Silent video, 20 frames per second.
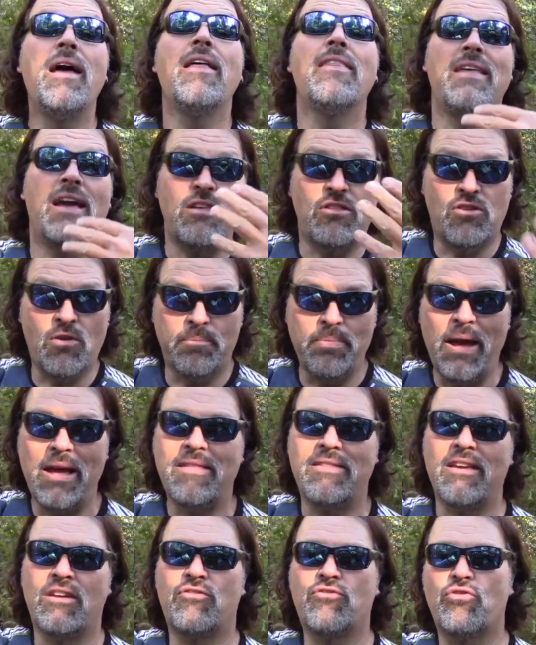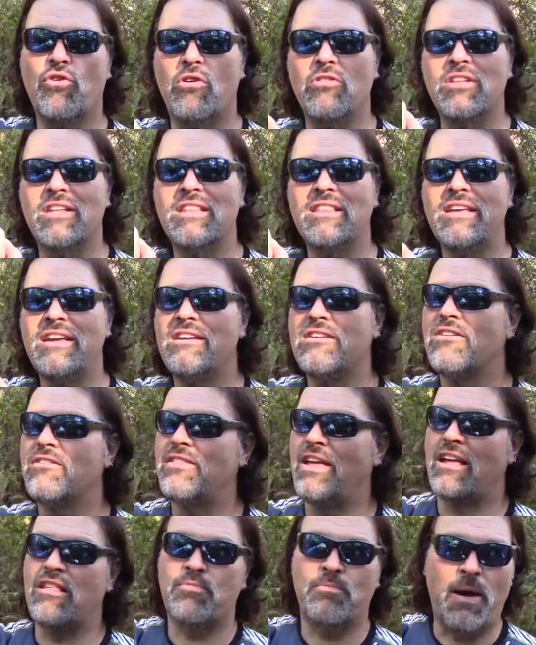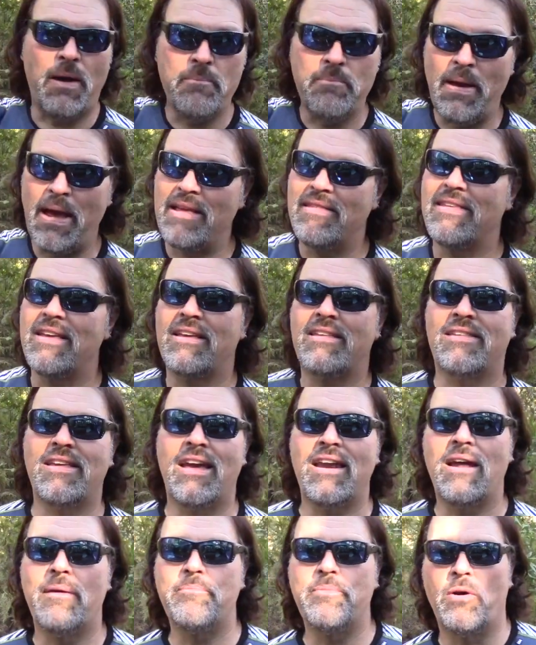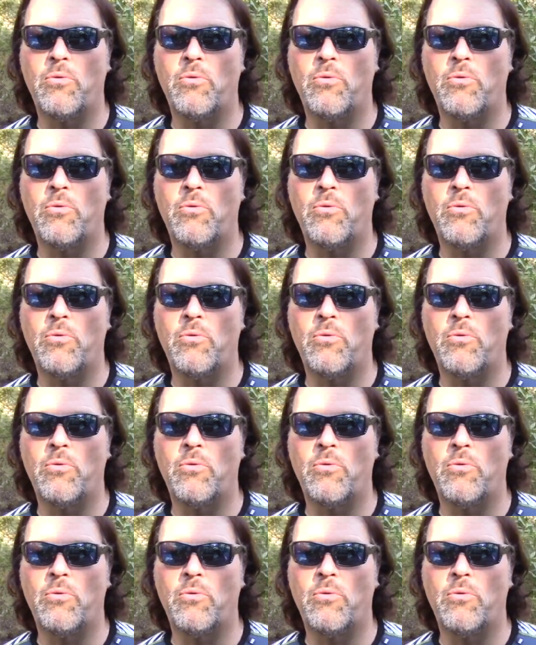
That's your basic trolling leader. That's my basic setup.